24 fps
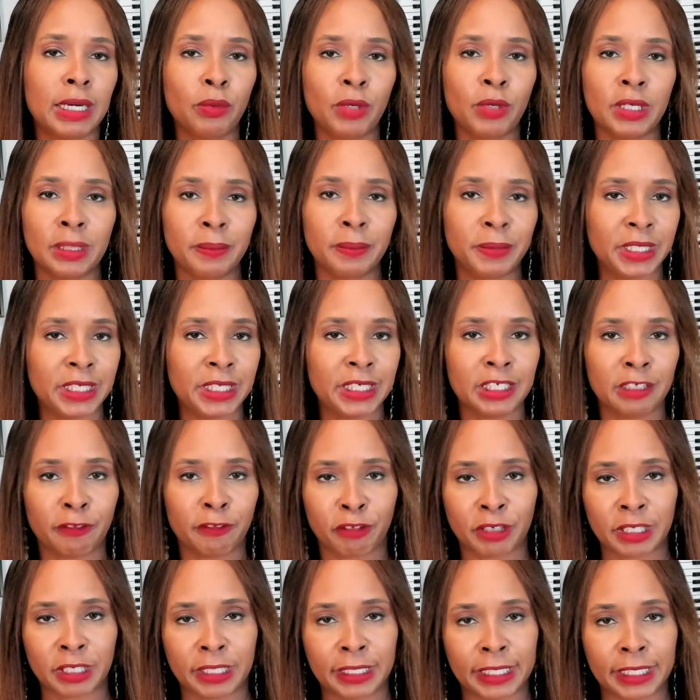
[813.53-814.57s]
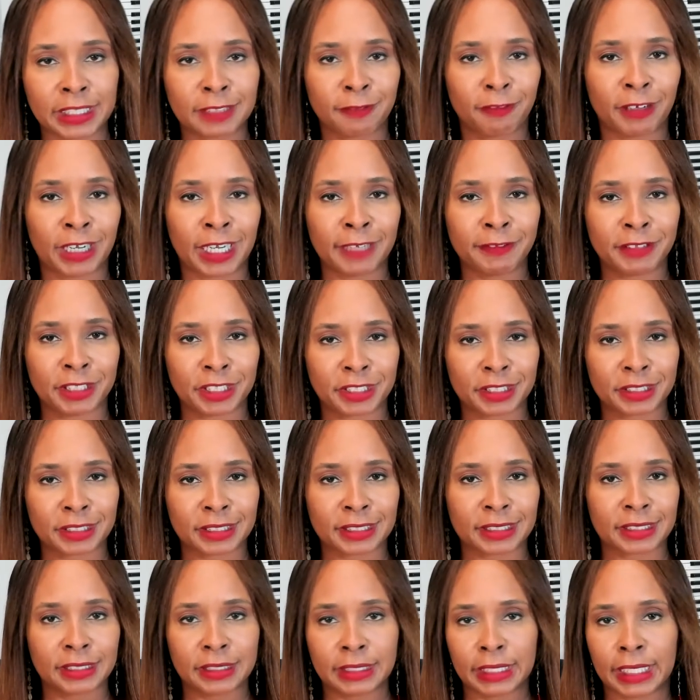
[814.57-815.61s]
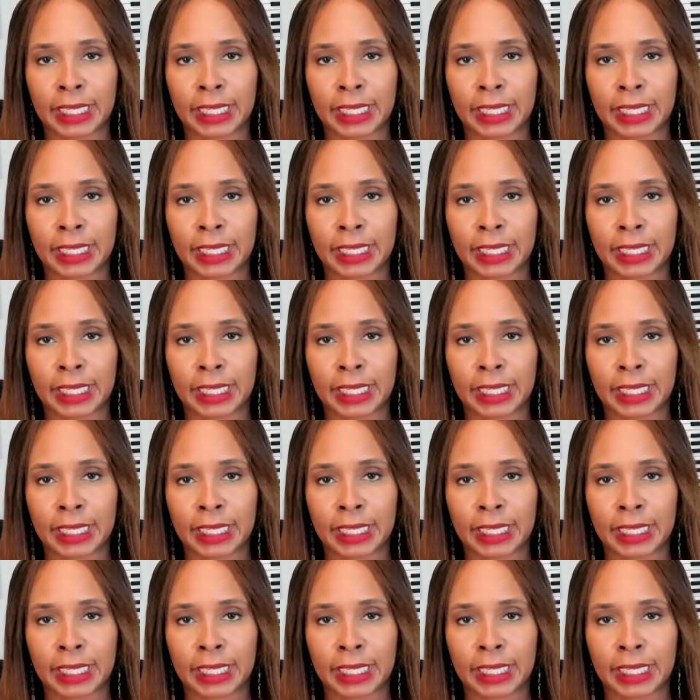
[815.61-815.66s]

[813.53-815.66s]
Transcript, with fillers: want to be here for the next five years?